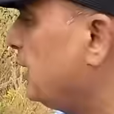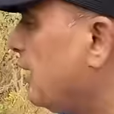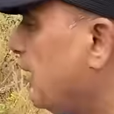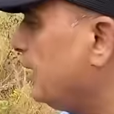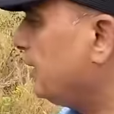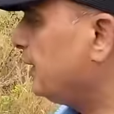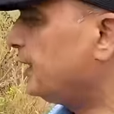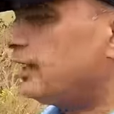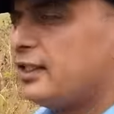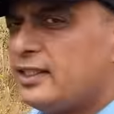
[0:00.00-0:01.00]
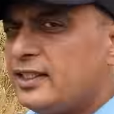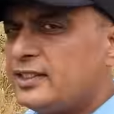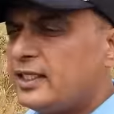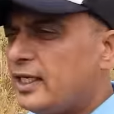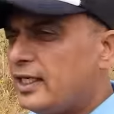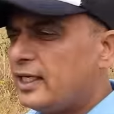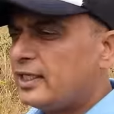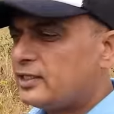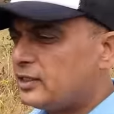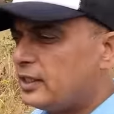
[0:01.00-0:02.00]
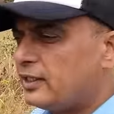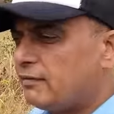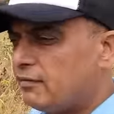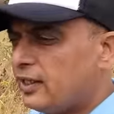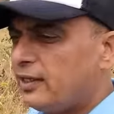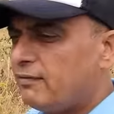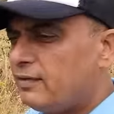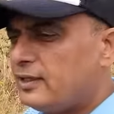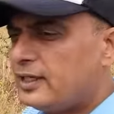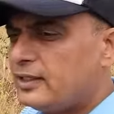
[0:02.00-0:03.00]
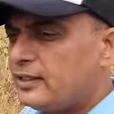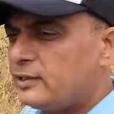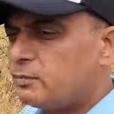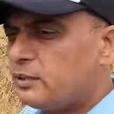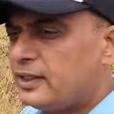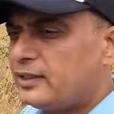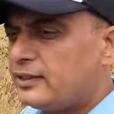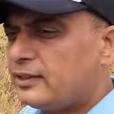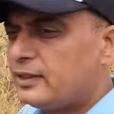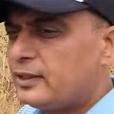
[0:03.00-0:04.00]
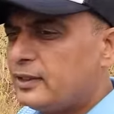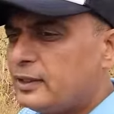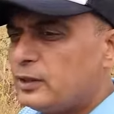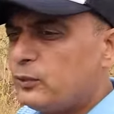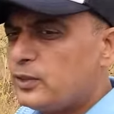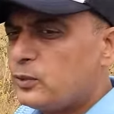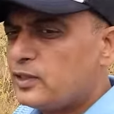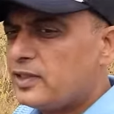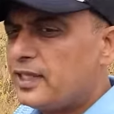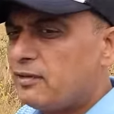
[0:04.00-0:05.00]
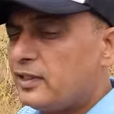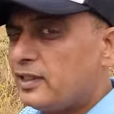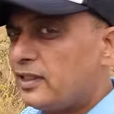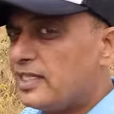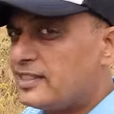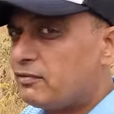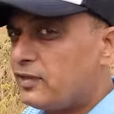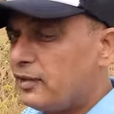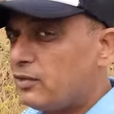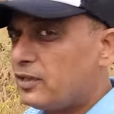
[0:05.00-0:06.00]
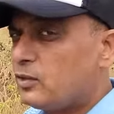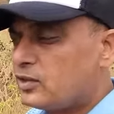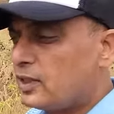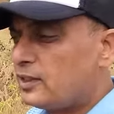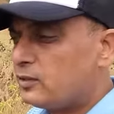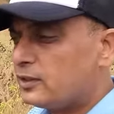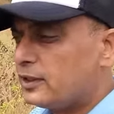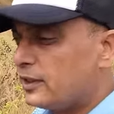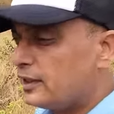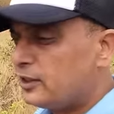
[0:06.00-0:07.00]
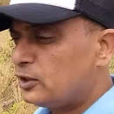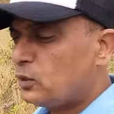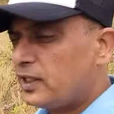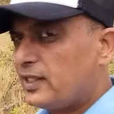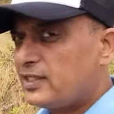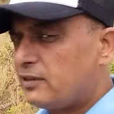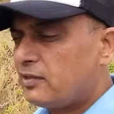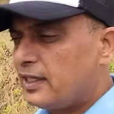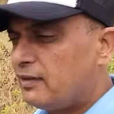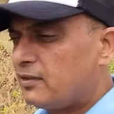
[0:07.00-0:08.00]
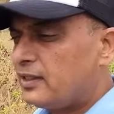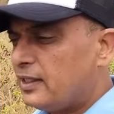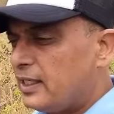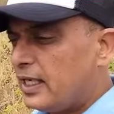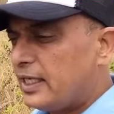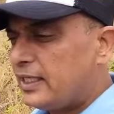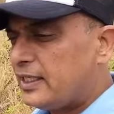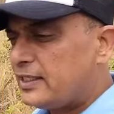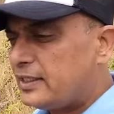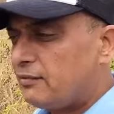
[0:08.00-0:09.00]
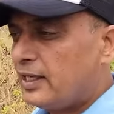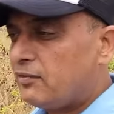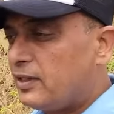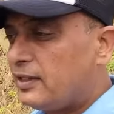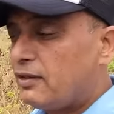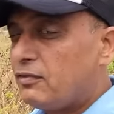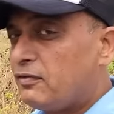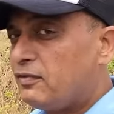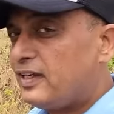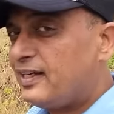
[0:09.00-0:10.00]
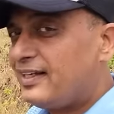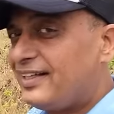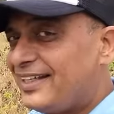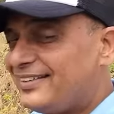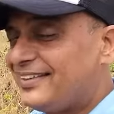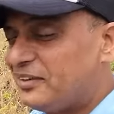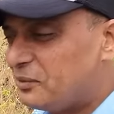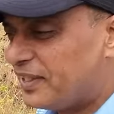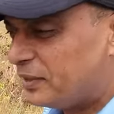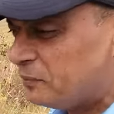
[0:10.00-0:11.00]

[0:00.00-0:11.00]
I think this has revived that spirit which was there when the classic 500 was around. This is what it has revived, and it has revived it in a fantastic way.